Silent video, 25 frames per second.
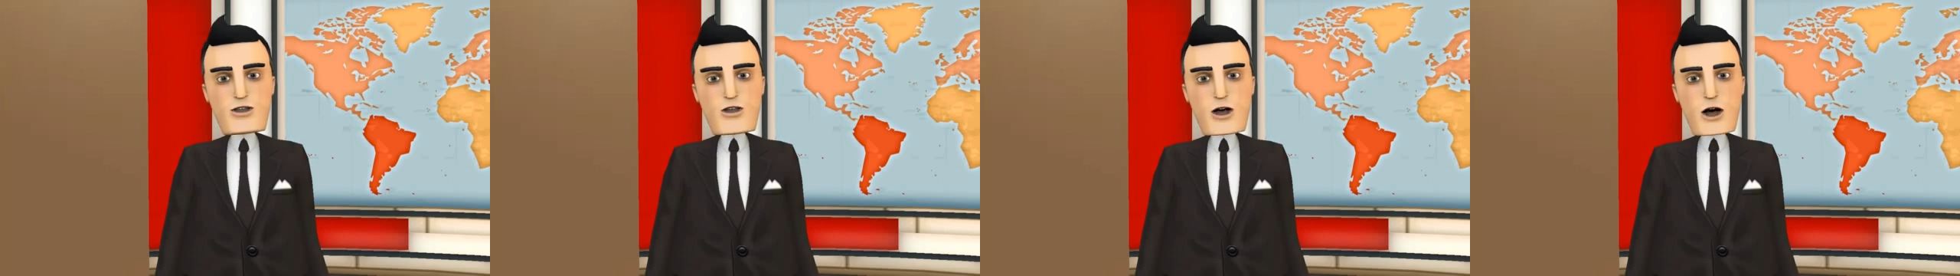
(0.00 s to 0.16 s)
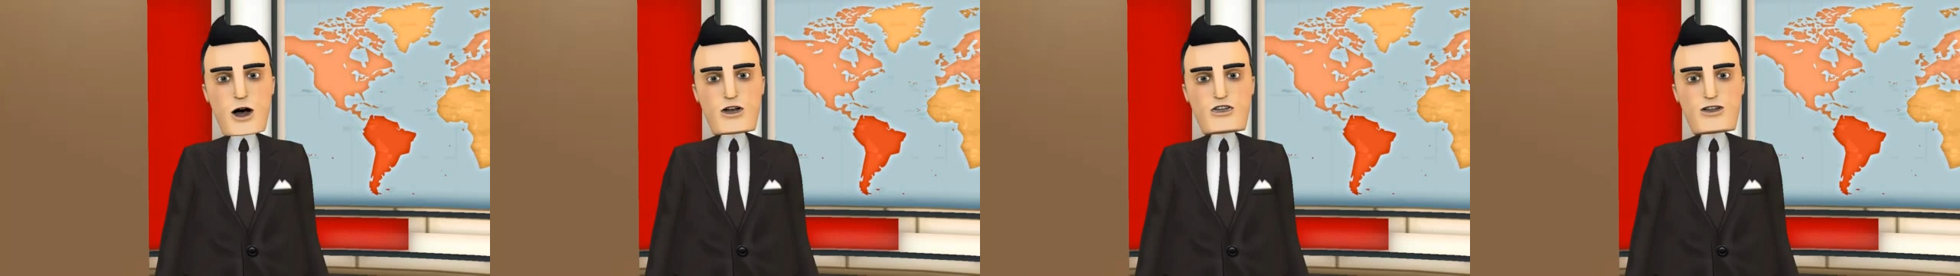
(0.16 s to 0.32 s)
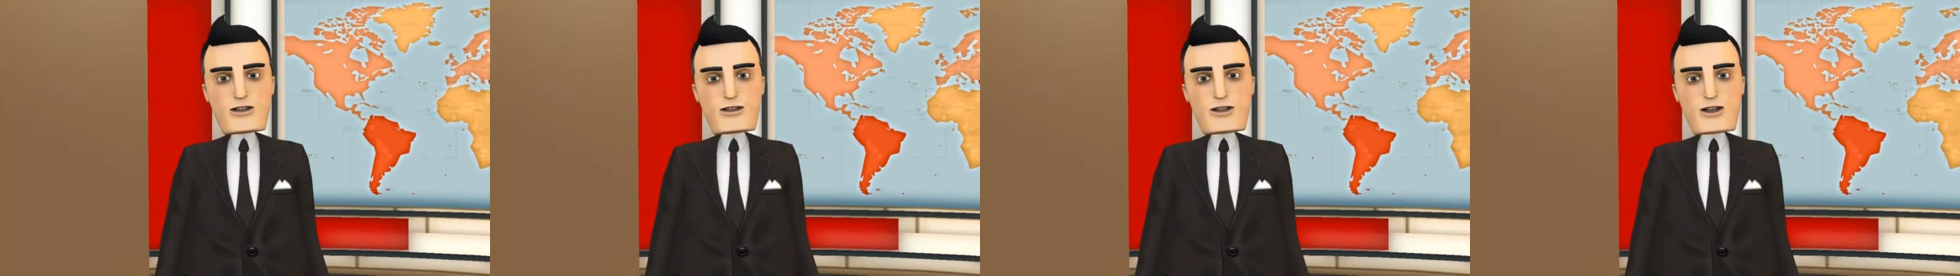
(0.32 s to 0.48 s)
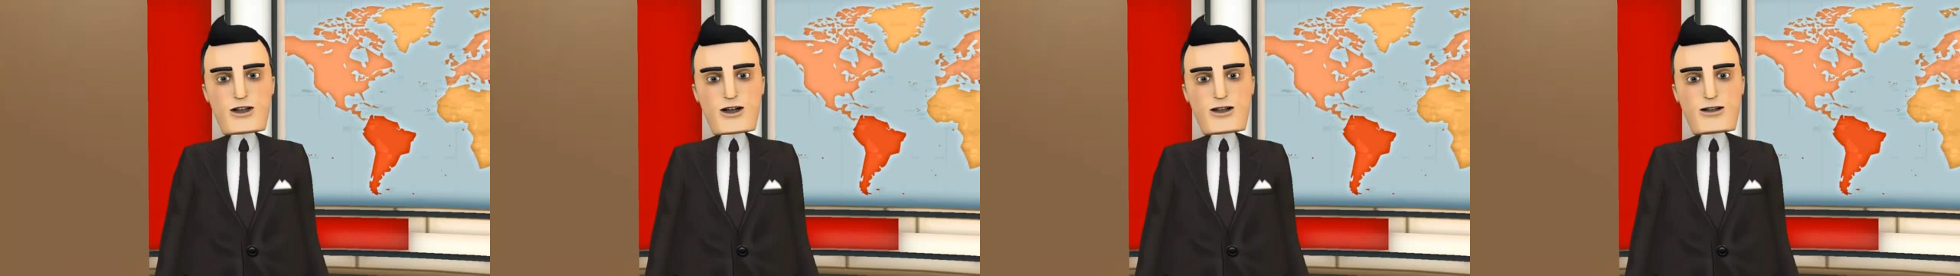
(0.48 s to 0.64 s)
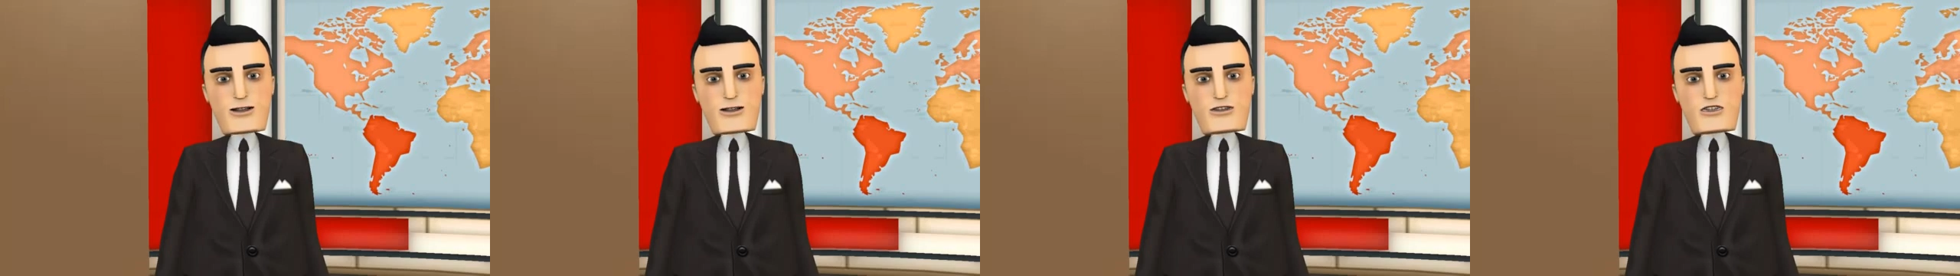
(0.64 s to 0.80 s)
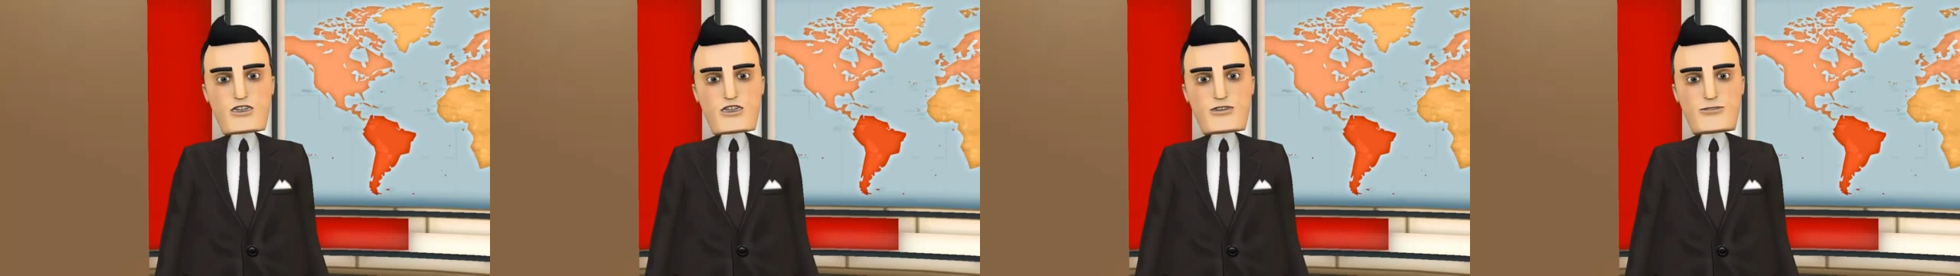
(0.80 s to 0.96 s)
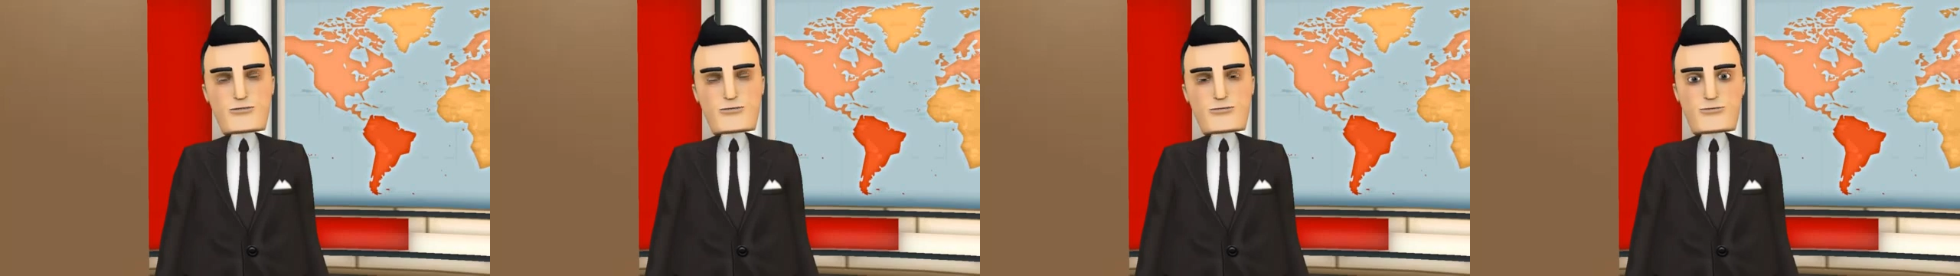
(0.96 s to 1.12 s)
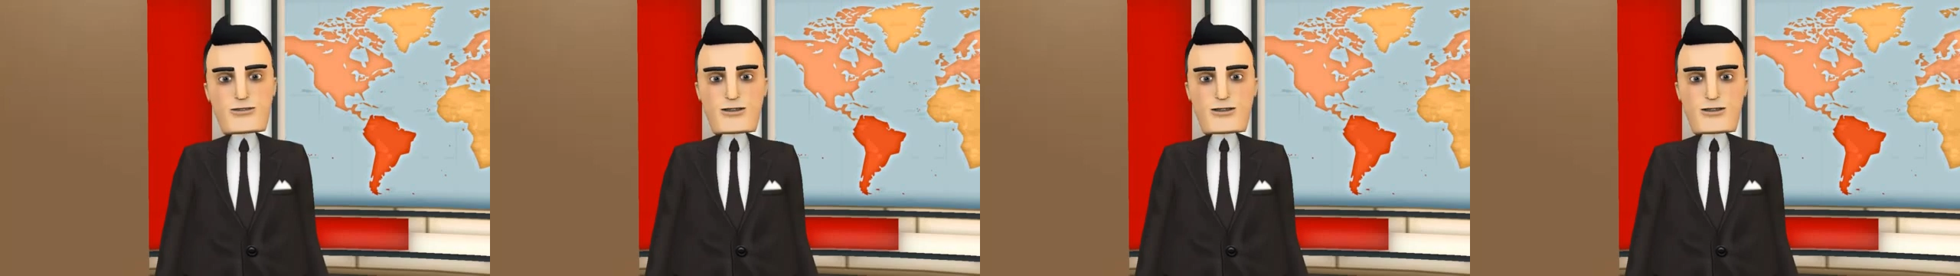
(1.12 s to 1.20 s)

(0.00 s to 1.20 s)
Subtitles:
gross tons,